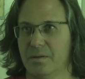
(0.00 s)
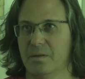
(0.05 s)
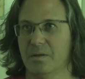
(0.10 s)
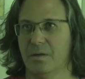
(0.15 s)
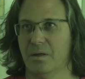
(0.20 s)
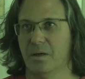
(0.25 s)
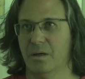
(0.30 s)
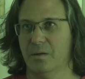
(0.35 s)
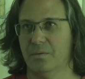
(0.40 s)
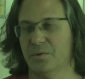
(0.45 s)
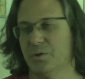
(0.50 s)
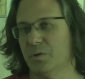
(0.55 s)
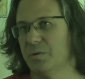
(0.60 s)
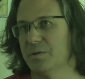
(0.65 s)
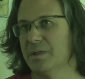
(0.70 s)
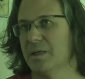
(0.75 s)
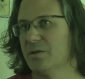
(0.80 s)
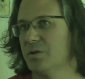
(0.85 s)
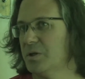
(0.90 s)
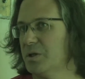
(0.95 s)
So
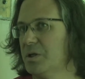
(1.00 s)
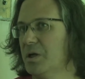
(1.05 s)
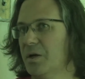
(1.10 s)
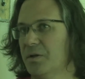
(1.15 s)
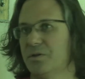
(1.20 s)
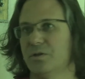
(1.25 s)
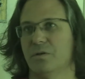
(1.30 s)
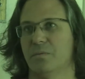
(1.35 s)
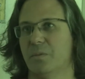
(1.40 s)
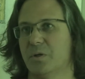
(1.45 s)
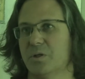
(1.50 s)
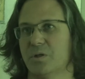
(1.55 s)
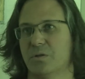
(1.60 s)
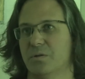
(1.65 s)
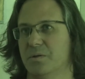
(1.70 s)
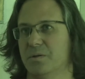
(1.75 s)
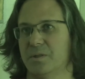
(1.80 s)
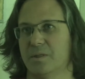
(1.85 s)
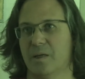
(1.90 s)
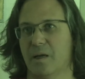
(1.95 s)
it's actually not so much
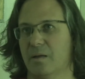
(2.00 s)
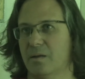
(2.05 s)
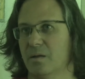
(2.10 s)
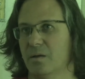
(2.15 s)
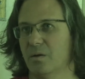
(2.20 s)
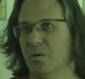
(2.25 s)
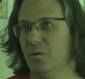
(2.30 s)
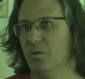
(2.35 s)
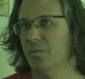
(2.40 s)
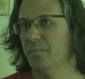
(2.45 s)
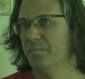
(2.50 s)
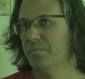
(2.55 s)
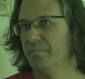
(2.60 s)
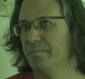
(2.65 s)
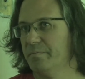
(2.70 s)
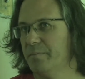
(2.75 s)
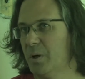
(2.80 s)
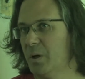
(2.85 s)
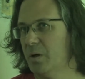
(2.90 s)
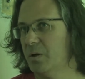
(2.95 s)
the
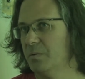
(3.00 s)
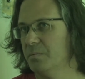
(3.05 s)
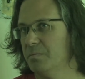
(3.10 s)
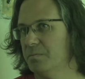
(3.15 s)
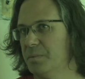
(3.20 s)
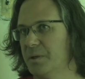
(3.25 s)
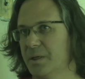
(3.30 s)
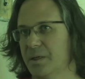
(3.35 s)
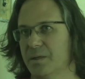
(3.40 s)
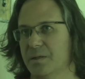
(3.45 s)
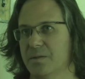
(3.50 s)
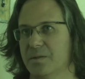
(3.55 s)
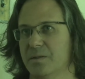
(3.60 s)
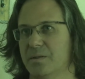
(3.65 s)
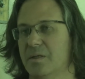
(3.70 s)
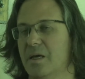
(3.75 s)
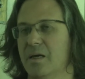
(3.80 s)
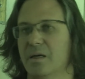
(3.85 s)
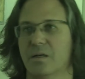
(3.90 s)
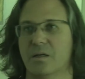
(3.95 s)
technical part, because
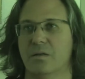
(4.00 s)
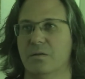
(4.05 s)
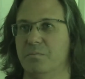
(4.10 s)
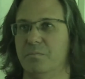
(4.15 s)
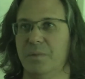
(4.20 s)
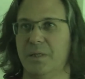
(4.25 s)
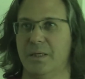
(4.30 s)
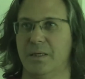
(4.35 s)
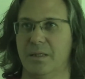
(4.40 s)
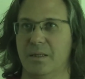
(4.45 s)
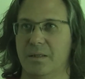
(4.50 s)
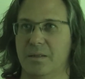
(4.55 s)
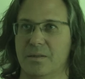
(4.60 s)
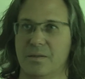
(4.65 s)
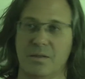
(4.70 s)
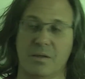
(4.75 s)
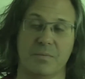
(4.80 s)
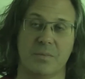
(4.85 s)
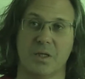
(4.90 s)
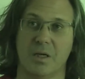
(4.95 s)
that could be,
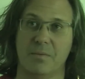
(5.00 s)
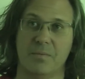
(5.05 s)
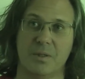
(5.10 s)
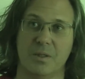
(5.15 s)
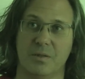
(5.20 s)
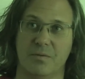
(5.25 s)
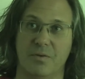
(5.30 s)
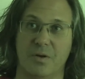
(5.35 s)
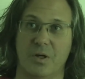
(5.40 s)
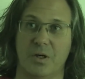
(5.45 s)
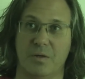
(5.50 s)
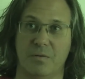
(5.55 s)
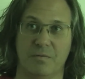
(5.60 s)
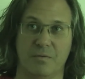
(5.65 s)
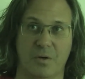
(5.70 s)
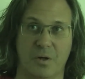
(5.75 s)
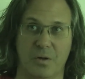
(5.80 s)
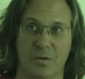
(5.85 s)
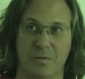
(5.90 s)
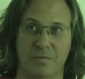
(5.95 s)
sometimes it's very
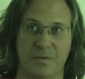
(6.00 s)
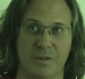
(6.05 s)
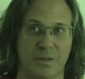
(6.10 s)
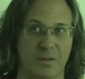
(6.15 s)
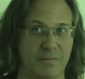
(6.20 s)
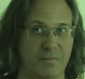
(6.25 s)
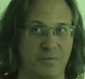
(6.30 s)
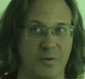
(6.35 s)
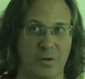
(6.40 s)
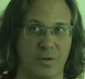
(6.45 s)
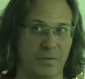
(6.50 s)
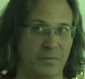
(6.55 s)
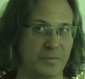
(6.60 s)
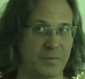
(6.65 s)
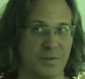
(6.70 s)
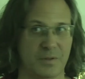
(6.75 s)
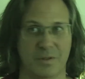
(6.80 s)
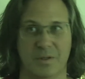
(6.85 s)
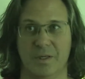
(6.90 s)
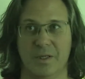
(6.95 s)
involved and
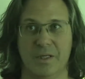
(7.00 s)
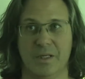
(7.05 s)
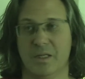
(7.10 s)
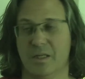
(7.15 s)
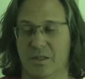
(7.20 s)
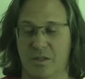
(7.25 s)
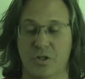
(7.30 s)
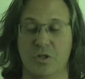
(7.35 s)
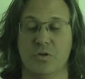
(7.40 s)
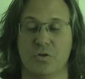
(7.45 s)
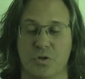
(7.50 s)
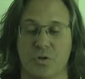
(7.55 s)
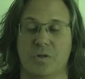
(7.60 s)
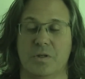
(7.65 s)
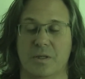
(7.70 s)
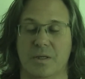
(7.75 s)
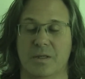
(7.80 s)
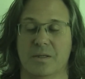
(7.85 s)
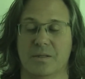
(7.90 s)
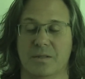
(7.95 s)
it
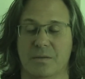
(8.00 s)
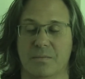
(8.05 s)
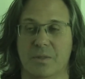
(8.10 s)
usually is.